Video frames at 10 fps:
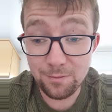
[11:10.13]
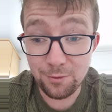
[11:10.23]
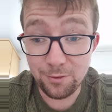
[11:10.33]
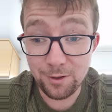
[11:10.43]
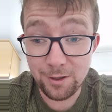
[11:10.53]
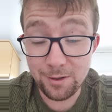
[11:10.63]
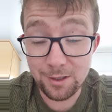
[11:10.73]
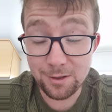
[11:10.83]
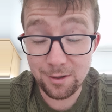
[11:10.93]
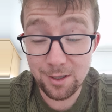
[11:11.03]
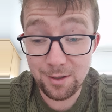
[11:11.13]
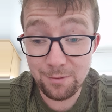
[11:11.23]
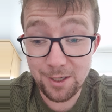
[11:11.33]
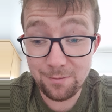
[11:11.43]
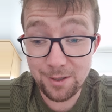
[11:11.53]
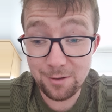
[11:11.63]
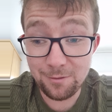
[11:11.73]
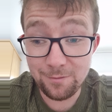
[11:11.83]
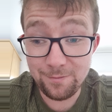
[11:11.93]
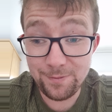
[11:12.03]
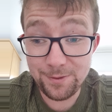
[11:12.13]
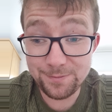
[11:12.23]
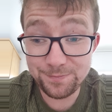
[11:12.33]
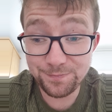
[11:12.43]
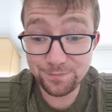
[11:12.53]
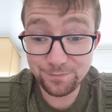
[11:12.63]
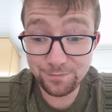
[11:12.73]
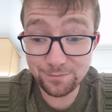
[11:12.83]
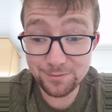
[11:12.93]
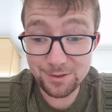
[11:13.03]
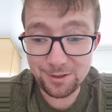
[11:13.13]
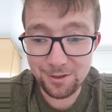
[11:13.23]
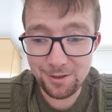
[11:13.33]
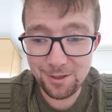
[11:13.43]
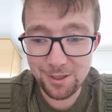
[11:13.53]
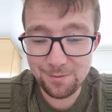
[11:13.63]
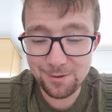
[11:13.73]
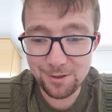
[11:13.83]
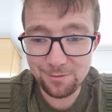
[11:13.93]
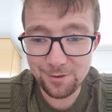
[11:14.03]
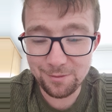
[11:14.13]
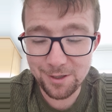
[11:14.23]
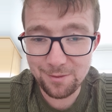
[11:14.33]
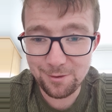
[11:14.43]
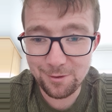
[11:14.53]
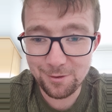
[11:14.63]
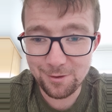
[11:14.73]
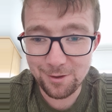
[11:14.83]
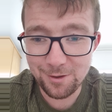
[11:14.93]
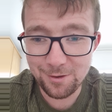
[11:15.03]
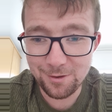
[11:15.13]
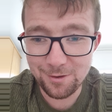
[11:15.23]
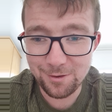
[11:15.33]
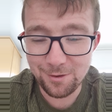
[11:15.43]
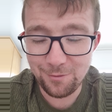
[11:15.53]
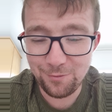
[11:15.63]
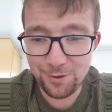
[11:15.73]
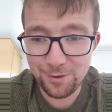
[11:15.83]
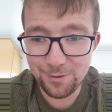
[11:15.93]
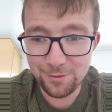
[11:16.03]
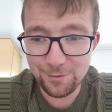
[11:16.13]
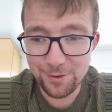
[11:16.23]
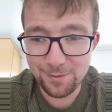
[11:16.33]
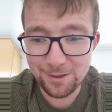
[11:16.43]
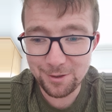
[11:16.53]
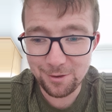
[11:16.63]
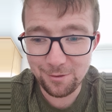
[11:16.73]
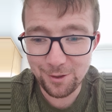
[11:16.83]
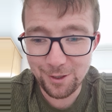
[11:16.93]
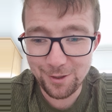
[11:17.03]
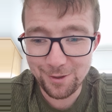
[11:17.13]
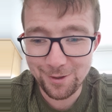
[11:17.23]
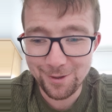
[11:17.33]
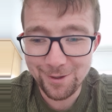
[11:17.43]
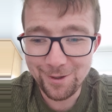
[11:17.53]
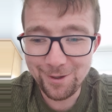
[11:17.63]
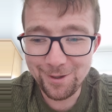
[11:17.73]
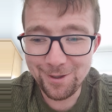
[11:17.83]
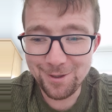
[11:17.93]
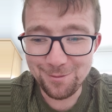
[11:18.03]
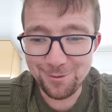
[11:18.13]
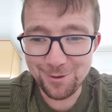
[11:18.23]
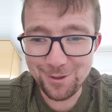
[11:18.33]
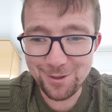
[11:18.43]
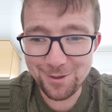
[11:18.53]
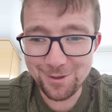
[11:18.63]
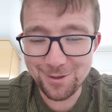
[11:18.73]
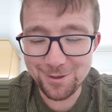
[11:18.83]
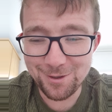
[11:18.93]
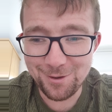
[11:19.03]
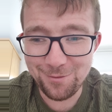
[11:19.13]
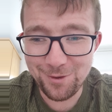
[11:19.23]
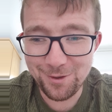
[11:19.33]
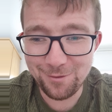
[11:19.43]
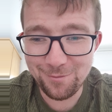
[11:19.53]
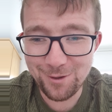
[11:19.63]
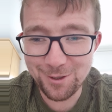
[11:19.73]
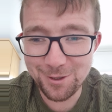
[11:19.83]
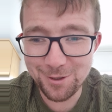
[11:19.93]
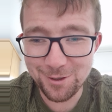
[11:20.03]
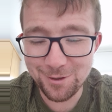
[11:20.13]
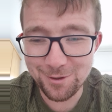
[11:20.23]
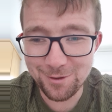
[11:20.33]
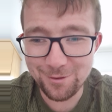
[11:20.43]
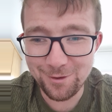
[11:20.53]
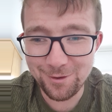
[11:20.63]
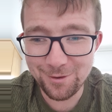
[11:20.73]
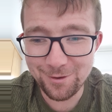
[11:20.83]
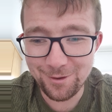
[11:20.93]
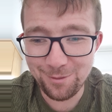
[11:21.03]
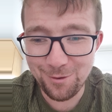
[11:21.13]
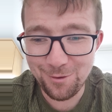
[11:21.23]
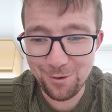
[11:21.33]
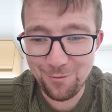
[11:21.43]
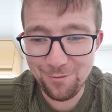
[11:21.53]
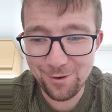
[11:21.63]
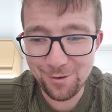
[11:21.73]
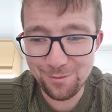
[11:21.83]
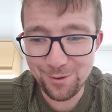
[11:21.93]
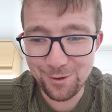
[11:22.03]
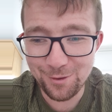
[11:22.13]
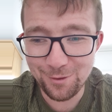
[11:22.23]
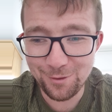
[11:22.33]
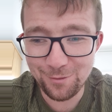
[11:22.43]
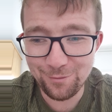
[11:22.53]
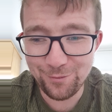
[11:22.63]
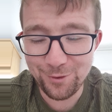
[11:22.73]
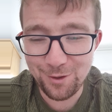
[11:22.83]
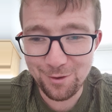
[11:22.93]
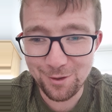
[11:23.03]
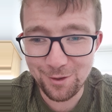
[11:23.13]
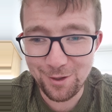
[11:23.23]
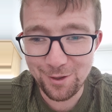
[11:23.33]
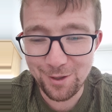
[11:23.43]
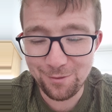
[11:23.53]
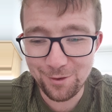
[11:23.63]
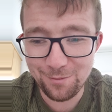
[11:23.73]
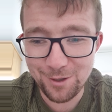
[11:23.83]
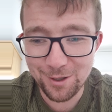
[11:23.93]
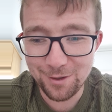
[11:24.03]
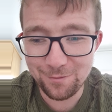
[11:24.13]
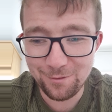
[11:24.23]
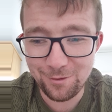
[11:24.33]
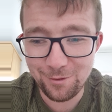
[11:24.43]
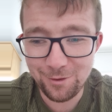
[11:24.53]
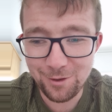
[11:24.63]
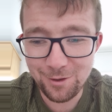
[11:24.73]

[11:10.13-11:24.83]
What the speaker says: But they're going to be playing Mayo on the 11th of September, and hopefully the match goes ahead. But hopefully it's a good match, and they both go for it because you don't want to see teams sitting back in the final.